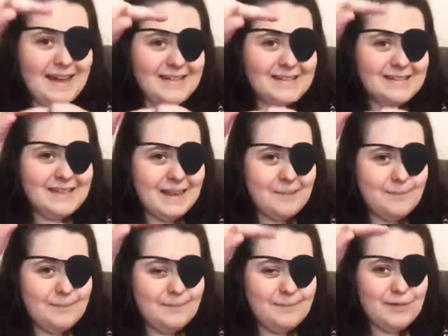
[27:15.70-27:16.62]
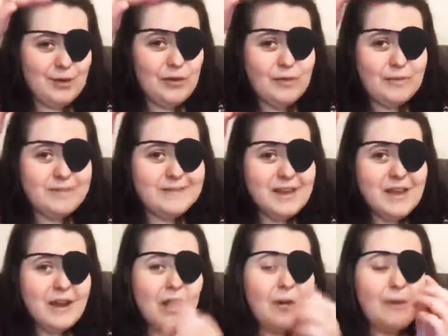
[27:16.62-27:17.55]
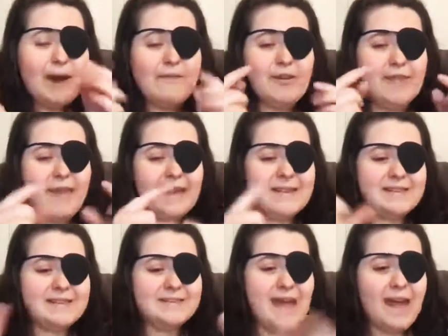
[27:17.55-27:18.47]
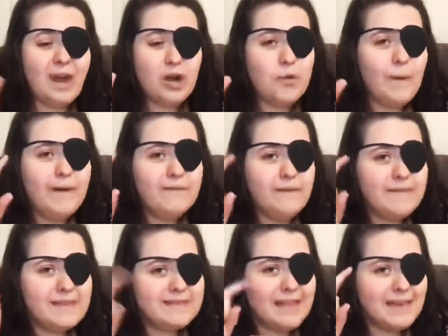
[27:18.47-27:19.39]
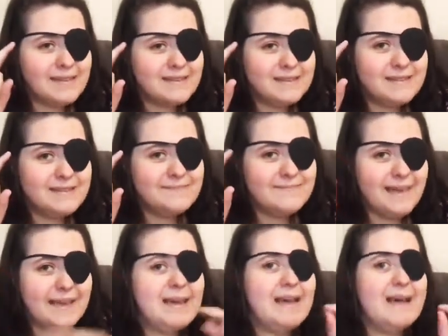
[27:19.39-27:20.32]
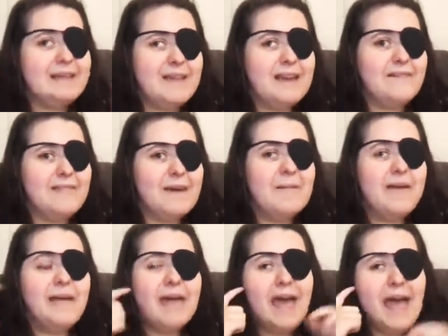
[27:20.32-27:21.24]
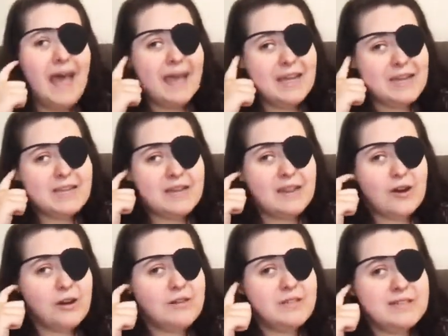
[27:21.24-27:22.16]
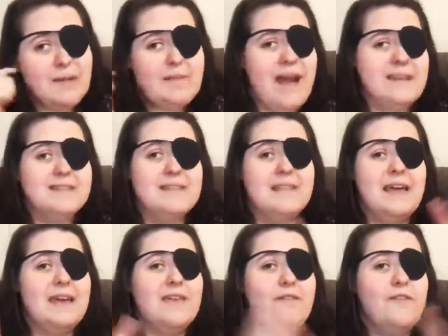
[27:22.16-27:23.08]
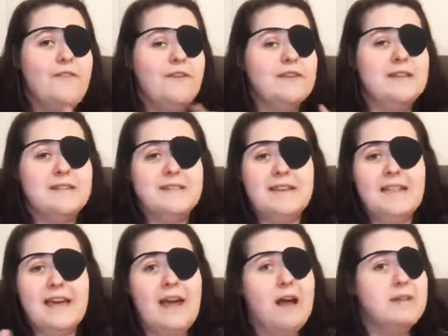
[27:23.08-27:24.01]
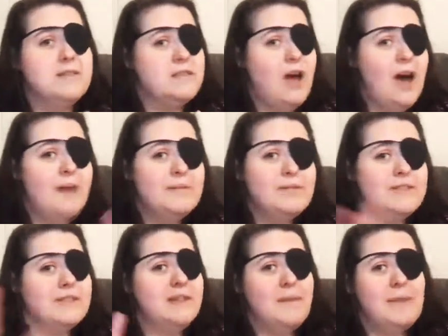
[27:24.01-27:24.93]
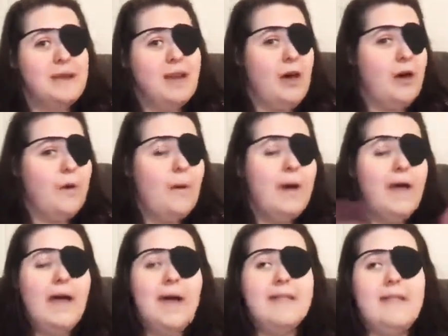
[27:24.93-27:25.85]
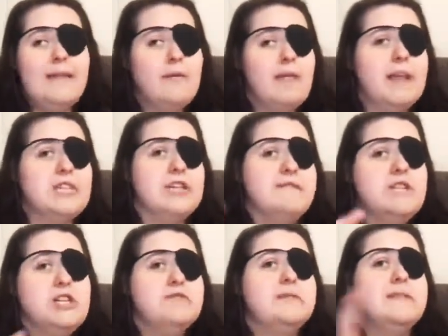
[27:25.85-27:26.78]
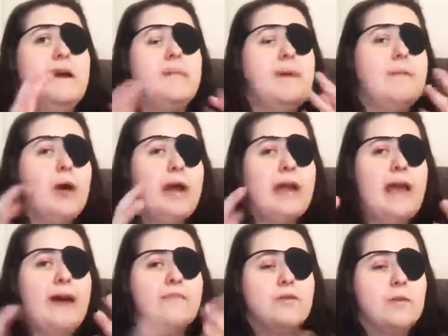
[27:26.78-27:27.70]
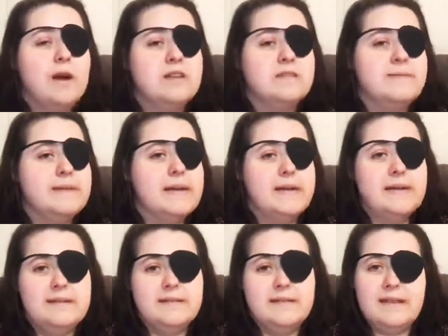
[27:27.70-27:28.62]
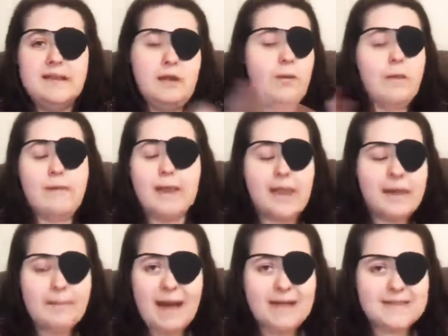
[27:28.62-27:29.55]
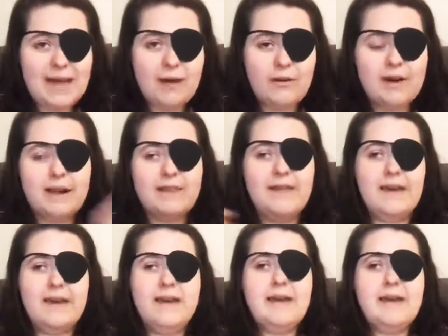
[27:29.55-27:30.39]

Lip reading: like tubes or whatever, like 10 or 12 of these things, like a ton of them. And the girl just kept asking like, if you feel dizzy, like I'll stop, just let me know. And then they were like shoving juice down my body afterwards because they didn't want me to like pass out or anything.